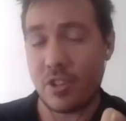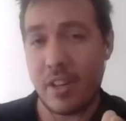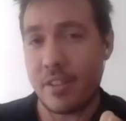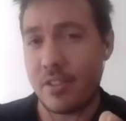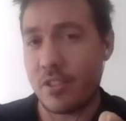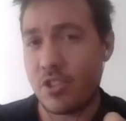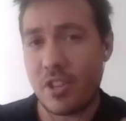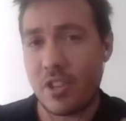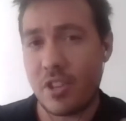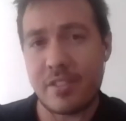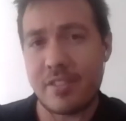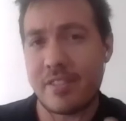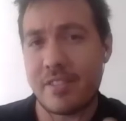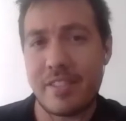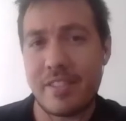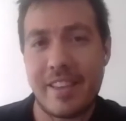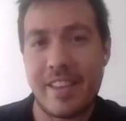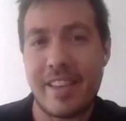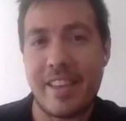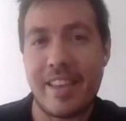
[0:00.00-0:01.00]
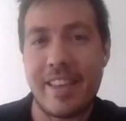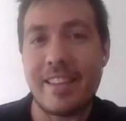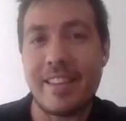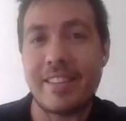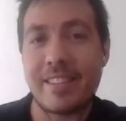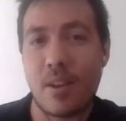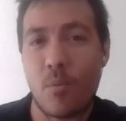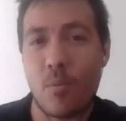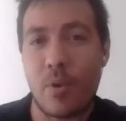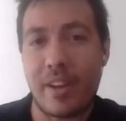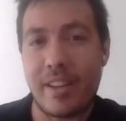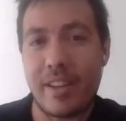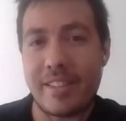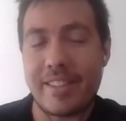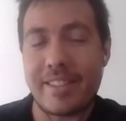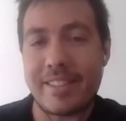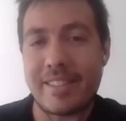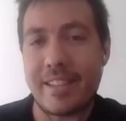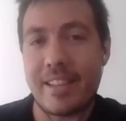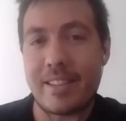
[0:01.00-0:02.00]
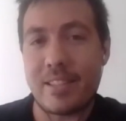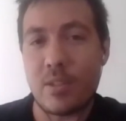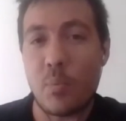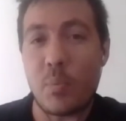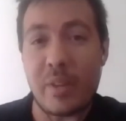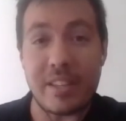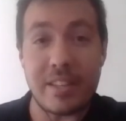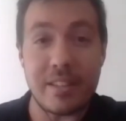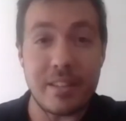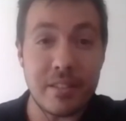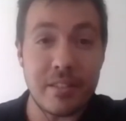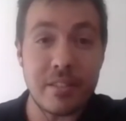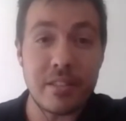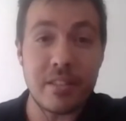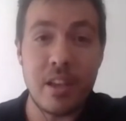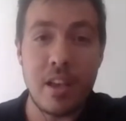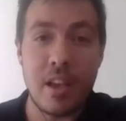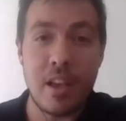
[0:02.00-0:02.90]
It's just, in some ways, it's a pittance,